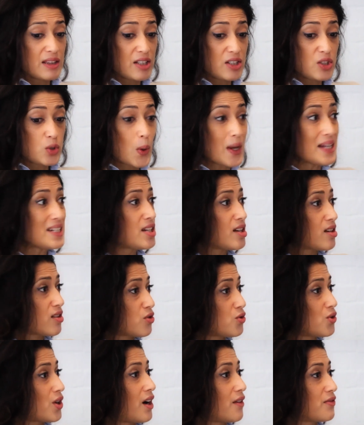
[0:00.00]
the
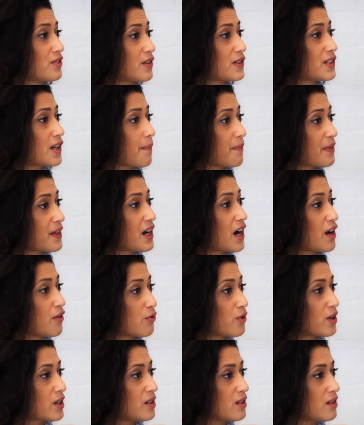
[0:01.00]
20th draft of something
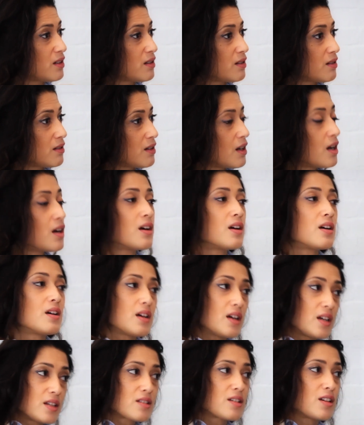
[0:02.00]
I've written
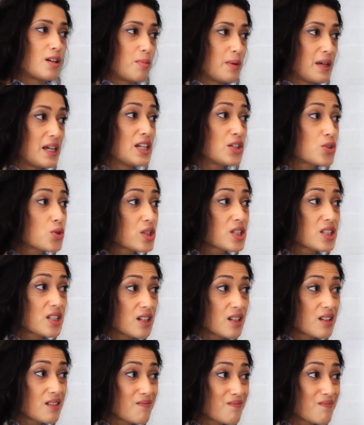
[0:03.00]
is going to be interesting.